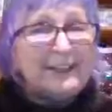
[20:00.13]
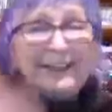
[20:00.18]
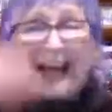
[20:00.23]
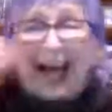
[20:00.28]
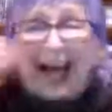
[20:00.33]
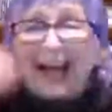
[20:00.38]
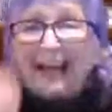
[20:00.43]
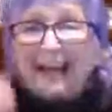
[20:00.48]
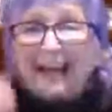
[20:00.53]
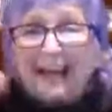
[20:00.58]
we
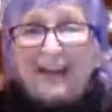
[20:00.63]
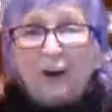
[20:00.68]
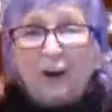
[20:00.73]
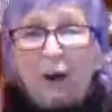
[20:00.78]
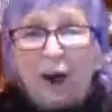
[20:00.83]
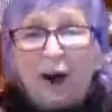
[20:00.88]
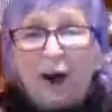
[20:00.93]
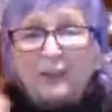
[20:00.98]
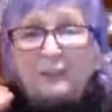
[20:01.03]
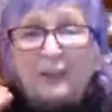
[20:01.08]
got to get
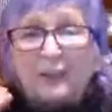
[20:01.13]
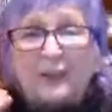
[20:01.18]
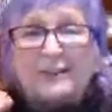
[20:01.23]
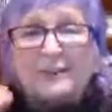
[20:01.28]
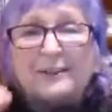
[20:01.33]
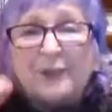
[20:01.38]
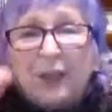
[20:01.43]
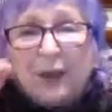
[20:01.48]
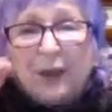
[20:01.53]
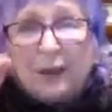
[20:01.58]
off
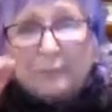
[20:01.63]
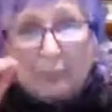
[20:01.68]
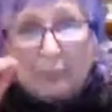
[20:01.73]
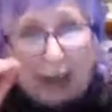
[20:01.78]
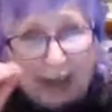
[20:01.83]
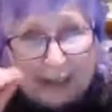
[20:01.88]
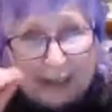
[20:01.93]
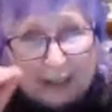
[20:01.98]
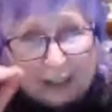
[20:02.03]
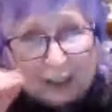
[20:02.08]
this
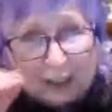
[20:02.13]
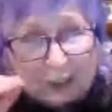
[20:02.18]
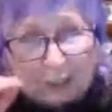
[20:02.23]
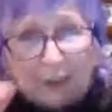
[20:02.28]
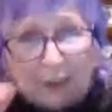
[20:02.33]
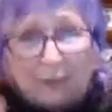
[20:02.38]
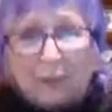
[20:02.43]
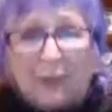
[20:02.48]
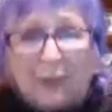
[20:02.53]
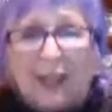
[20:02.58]

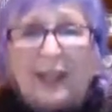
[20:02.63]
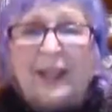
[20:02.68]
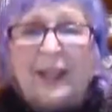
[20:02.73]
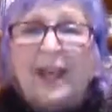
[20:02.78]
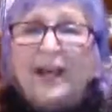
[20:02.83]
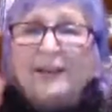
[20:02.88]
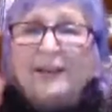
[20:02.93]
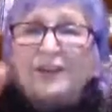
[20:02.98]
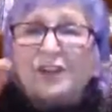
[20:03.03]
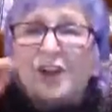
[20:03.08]
punishment
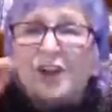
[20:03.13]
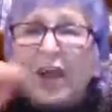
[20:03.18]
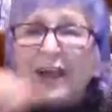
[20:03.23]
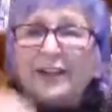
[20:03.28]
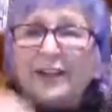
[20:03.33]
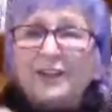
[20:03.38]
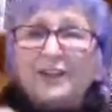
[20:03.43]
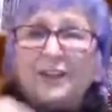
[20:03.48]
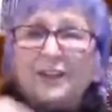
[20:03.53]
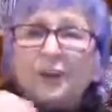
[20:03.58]
thing.
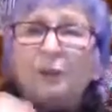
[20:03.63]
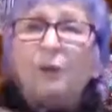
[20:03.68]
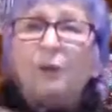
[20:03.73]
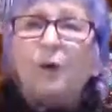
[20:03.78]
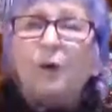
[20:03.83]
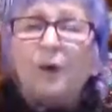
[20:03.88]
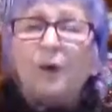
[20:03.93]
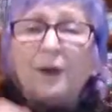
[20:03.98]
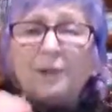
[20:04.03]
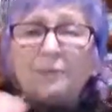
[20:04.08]
Change the
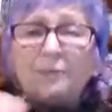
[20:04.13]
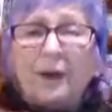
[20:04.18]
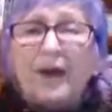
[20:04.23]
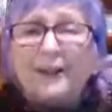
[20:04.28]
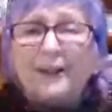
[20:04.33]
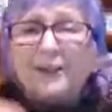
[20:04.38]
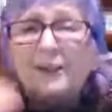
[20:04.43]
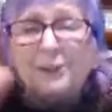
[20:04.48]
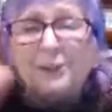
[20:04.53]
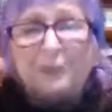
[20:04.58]
word
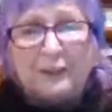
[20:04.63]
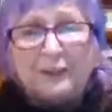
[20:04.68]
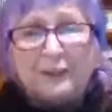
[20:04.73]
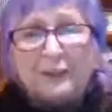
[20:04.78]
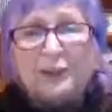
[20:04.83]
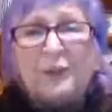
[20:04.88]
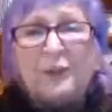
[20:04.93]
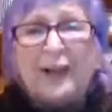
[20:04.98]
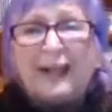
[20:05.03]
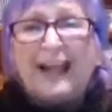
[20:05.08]

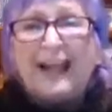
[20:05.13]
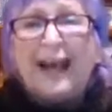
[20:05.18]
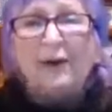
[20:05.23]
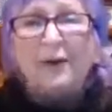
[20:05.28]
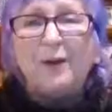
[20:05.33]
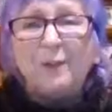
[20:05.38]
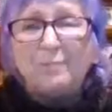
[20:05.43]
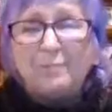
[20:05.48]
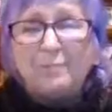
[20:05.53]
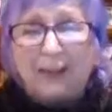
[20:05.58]
punishment to
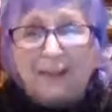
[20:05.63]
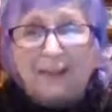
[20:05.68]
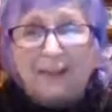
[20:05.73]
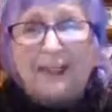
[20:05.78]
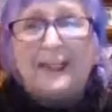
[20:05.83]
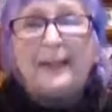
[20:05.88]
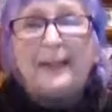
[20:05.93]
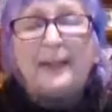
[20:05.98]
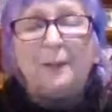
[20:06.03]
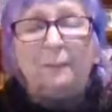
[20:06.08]

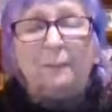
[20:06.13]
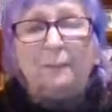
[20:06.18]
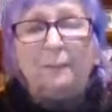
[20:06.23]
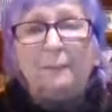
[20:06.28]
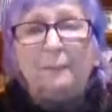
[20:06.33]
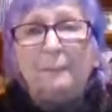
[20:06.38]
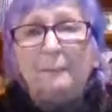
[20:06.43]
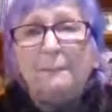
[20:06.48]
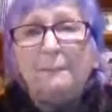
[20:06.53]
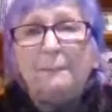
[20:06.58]
accountability.
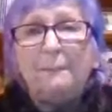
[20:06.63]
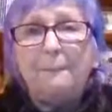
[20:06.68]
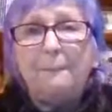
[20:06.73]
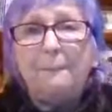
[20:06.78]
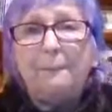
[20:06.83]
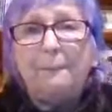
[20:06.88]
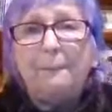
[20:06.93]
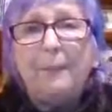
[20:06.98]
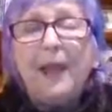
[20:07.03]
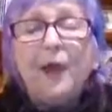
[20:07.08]

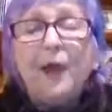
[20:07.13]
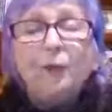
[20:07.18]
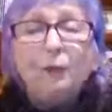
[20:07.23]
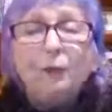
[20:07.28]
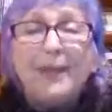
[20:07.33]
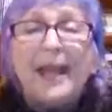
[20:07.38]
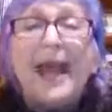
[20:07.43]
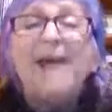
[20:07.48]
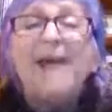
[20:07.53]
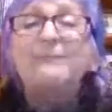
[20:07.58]

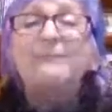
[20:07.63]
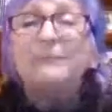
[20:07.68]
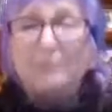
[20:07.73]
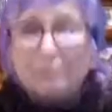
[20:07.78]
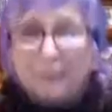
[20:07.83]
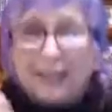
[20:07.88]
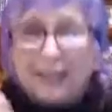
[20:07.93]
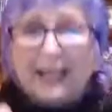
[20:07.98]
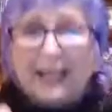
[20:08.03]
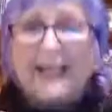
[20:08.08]
We have
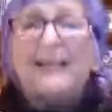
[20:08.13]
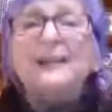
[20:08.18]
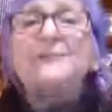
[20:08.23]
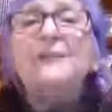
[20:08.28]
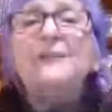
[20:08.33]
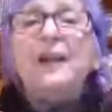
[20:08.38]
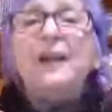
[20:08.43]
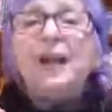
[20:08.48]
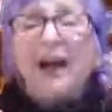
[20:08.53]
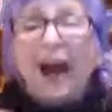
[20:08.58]
to be
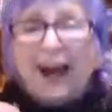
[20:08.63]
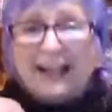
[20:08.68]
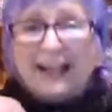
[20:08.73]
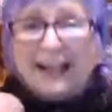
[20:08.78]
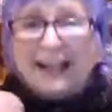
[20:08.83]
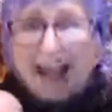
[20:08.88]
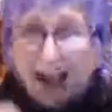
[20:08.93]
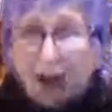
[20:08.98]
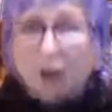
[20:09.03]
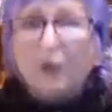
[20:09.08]

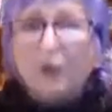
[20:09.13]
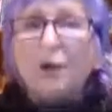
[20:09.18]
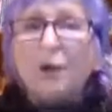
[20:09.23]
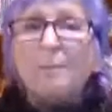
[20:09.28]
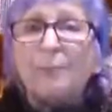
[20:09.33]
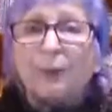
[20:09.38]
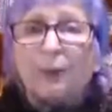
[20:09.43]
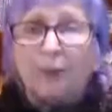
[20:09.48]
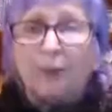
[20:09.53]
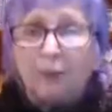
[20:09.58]

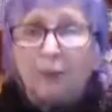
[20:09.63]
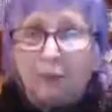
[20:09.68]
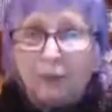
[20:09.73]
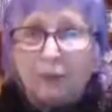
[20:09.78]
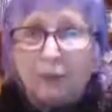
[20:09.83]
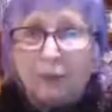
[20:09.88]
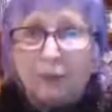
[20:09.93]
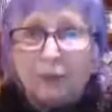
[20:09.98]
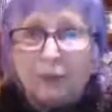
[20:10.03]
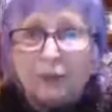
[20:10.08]
accountable
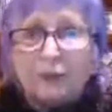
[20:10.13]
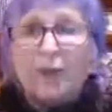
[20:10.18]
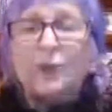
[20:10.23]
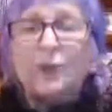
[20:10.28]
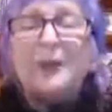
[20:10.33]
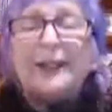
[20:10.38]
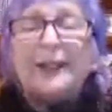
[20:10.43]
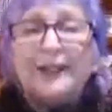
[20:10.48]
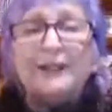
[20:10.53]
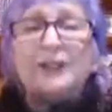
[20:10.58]

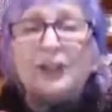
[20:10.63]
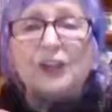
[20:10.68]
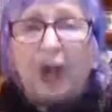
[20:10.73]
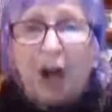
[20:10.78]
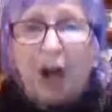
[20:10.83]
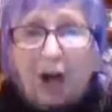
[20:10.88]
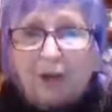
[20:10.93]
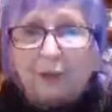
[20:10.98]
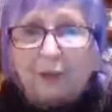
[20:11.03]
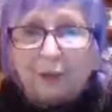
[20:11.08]
to each
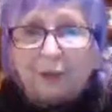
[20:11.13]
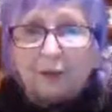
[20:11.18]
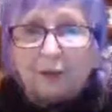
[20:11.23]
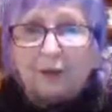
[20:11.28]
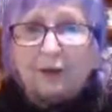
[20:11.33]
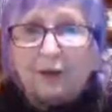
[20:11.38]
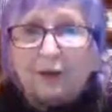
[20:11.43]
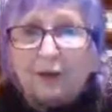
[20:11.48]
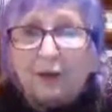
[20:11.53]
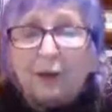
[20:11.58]
other.
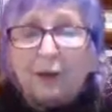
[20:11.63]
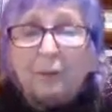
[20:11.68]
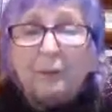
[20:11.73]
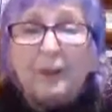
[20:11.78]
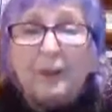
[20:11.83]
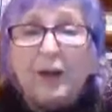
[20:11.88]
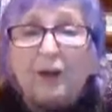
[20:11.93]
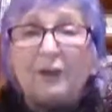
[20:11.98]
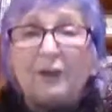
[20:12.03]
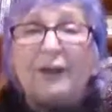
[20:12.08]

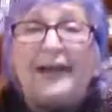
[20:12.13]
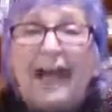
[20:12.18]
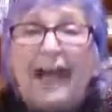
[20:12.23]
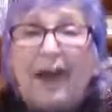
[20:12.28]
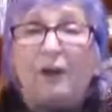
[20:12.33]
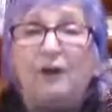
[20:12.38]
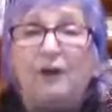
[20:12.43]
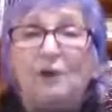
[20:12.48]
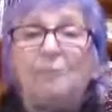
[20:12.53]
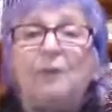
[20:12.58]
We are
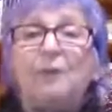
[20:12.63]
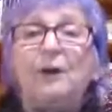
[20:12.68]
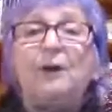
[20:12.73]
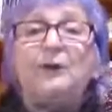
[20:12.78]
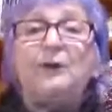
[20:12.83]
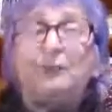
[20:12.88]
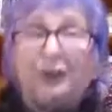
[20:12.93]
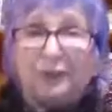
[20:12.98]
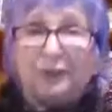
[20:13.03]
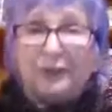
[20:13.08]

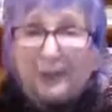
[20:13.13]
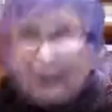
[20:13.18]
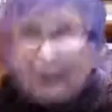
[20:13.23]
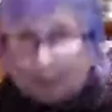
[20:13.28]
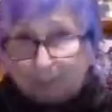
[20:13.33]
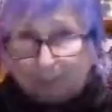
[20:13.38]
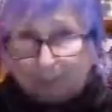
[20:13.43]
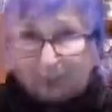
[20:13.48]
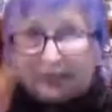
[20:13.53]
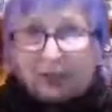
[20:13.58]
accountable to
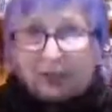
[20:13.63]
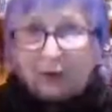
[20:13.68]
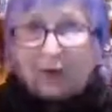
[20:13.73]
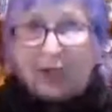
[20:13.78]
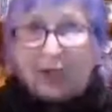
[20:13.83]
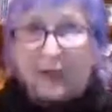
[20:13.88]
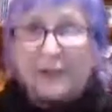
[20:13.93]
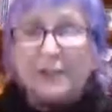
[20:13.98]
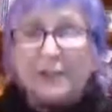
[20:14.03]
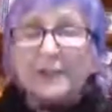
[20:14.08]

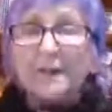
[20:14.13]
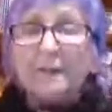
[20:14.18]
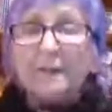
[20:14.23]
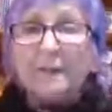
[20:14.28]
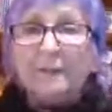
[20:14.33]
spirit.